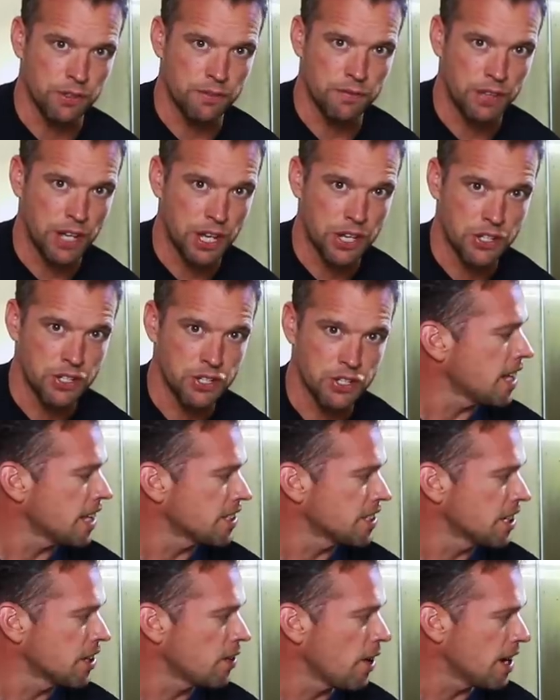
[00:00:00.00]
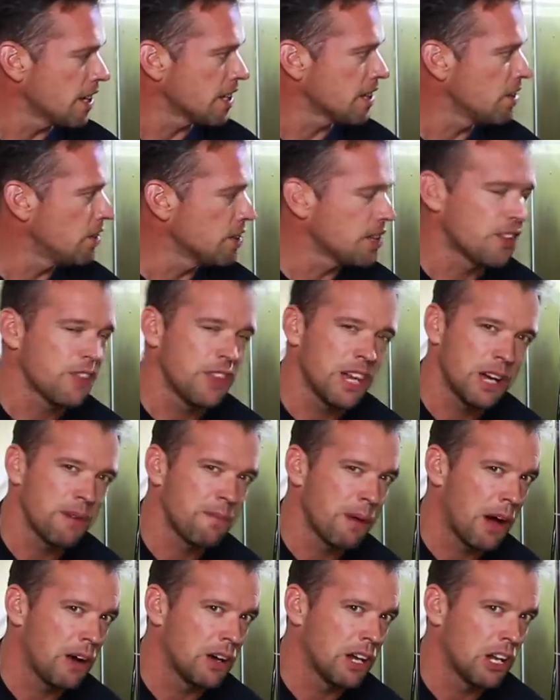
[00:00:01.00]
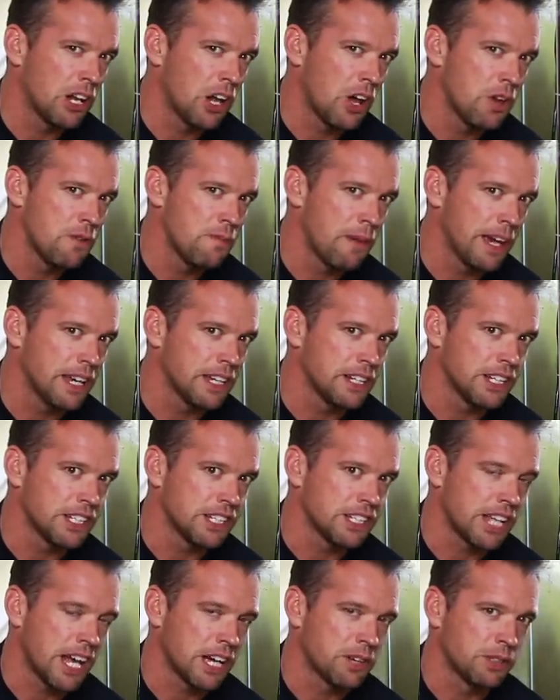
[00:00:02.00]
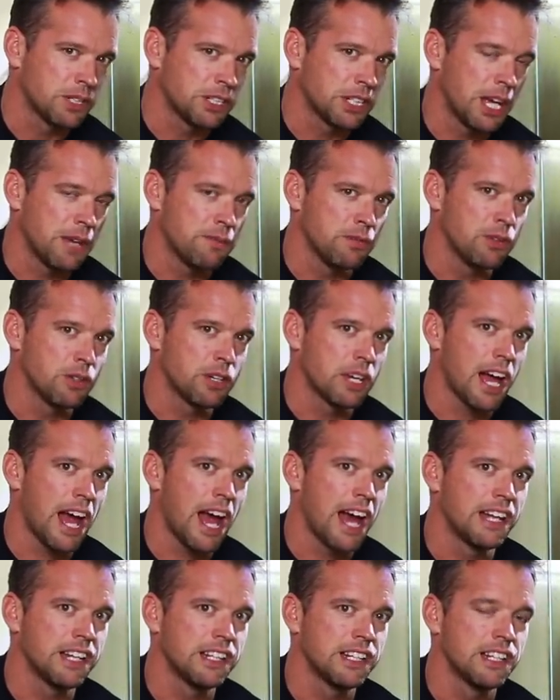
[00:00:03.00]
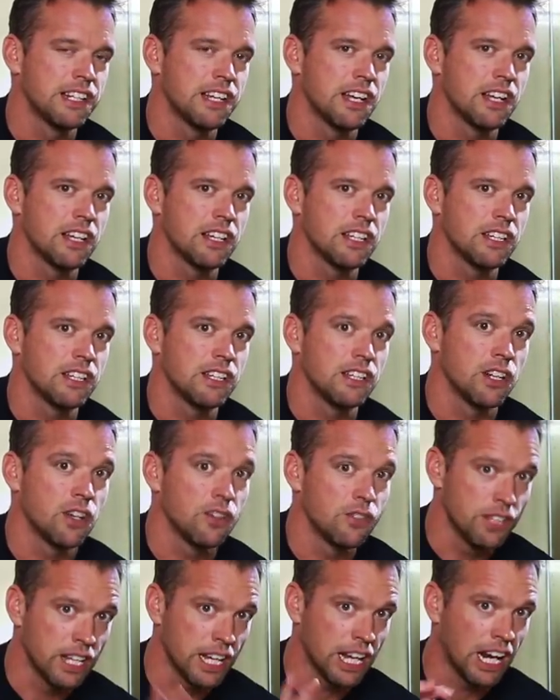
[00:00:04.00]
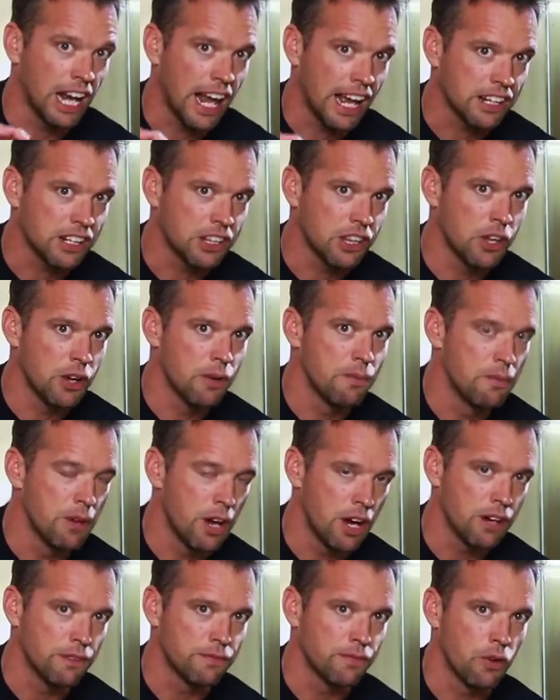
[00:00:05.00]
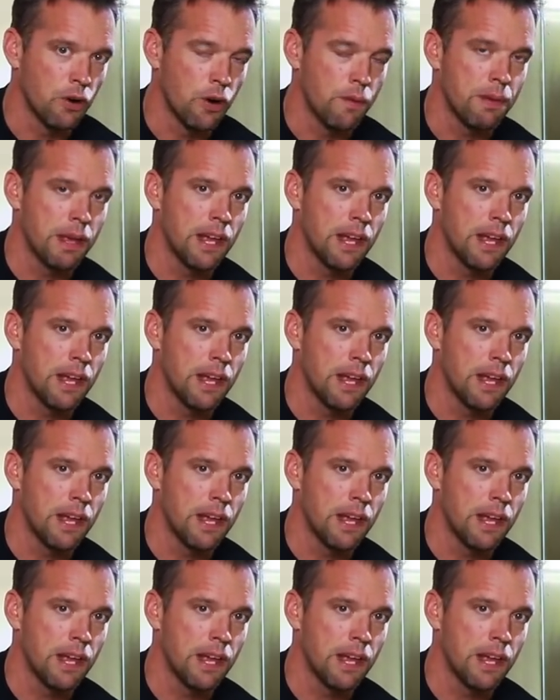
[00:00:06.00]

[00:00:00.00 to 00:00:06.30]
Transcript: with fish. That's the great kind of thing about a low maintenance aquascape. You can you know, neglect them uh, for a